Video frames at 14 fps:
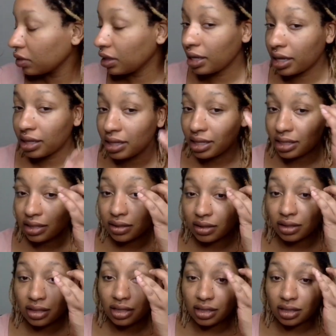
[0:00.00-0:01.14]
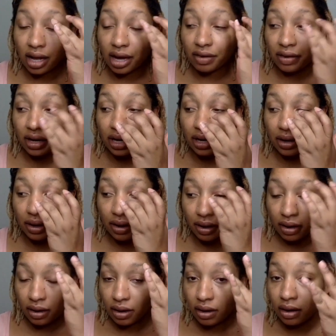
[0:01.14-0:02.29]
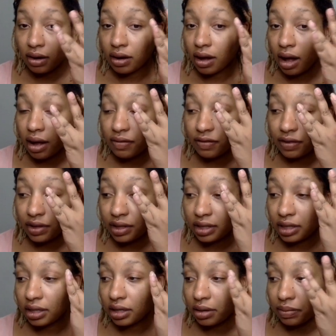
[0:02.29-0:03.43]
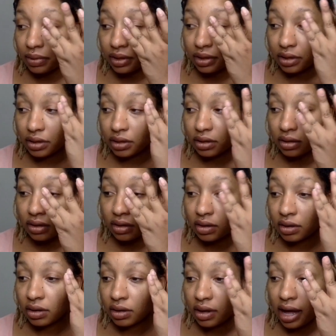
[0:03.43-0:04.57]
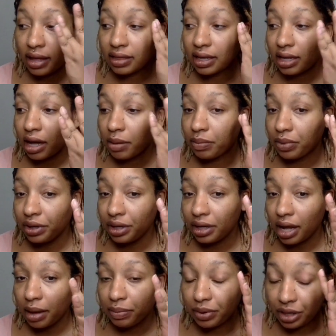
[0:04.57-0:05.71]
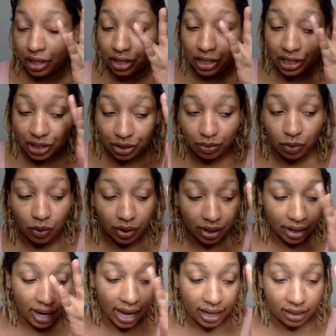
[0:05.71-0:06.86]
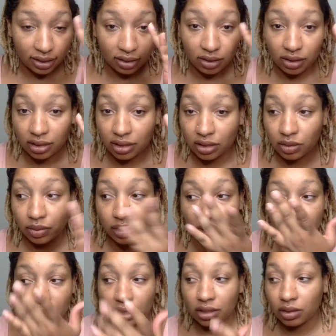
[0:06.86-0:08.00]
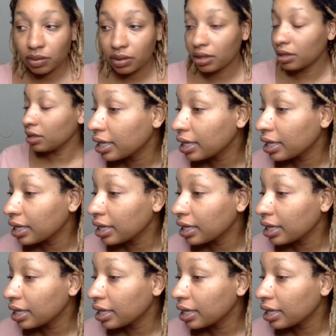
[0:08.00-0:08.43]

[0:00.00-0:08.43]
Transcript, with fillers: Yeah, this this eye right here, I'm filling it up here. I think I put I put a little more acid on this one than this one.